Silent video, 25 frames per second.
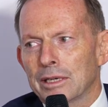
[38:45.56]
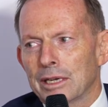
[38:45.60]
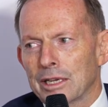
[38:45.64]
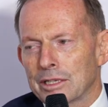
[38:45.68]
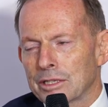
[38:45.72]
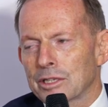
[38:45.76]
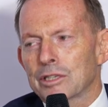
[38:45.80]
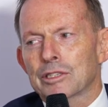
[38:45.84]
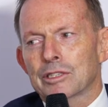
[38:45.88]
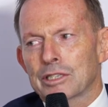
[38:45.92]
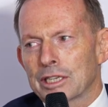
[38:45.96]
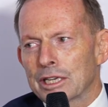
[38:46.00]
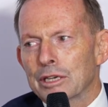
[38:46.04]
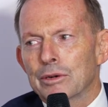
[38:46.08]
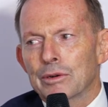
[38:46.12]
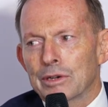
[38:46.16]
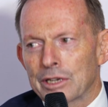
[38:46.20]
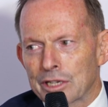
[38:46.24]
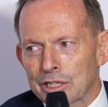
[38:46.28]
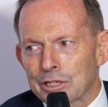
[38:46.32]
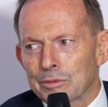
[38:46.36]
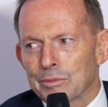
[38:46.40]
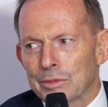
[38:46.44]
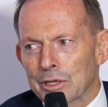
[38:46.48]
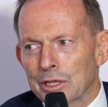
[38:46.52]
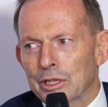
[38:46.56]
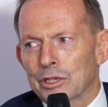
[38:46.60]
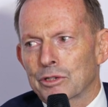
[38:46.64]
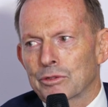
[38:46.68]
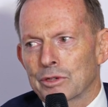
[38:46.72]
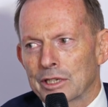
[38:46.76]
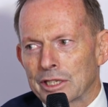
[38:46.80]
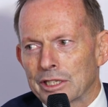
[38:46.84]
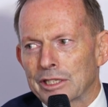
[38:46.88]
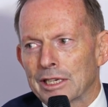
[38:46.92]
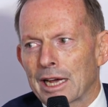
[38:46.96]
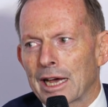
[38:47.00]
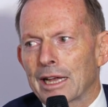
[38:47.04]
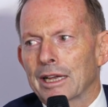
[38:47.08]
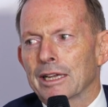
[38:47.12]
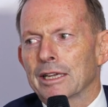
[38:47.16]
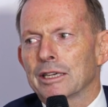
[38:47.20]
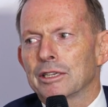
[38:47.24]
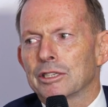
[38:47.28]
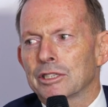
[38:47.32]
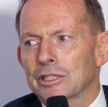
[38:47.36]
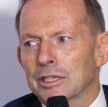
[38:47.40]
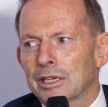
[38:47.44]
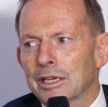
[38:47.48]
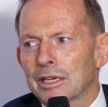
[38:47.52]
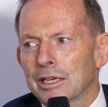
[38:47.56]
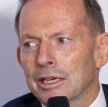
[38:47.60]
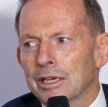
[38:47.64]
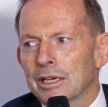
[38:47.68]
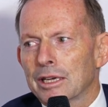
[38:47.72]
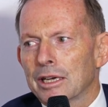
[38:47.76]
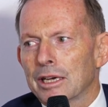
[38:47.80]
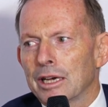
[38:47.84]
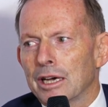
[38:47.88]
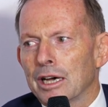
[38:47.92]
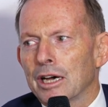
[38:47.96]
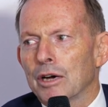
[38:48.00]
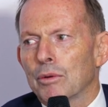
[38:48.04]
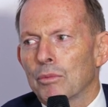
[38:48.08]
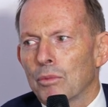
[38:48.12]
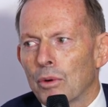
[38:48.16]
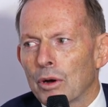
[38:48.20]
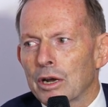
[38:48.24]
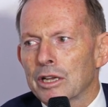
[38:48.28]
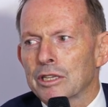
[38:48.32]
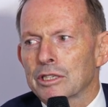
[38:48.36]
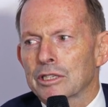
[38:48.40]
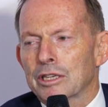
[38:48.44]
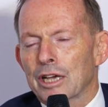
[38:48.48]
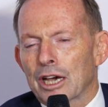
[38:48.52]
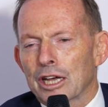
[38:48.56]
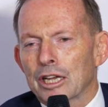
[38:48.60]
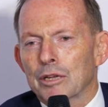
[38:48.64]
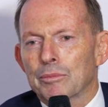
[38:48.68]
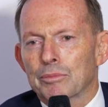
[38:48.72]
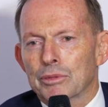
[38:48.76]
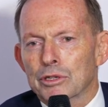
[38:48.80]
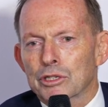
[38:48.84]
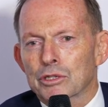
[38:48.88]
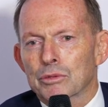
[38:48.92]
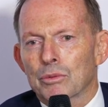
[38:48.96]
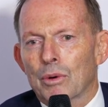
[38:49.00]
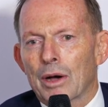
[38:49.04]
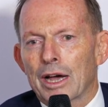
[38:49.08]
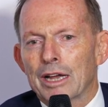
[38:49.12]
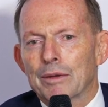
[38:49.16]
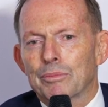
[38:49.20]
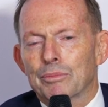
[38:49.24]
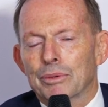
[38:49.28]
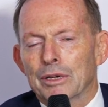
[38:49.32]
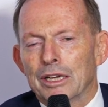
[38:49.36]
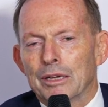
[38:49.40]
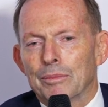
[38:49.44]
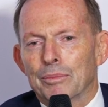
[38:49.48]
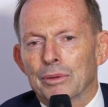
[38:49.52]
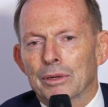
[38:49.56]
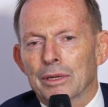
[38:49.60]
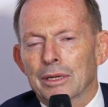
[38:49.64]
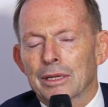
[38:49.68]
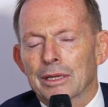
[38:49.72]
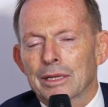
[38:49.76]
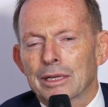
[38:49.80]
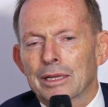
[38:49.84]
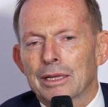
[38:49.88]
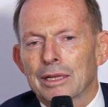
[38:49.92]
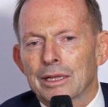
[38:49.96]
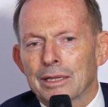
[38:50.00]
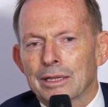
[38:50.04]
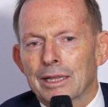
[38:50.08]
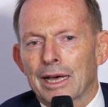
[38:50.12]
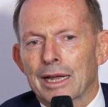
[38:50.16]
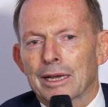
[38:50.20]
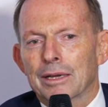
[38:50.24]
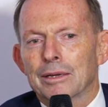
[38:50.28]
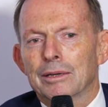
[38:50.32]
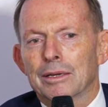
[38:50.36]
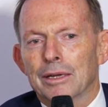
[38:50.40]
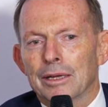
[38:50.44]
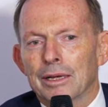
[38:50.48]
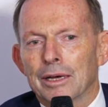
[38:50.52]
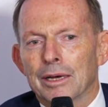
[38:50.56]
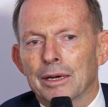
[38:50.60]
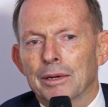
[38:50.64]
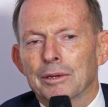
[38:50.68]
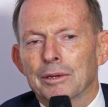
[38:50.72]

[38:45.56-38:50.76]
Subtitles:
is a serious military challenge. What is going to persuade people that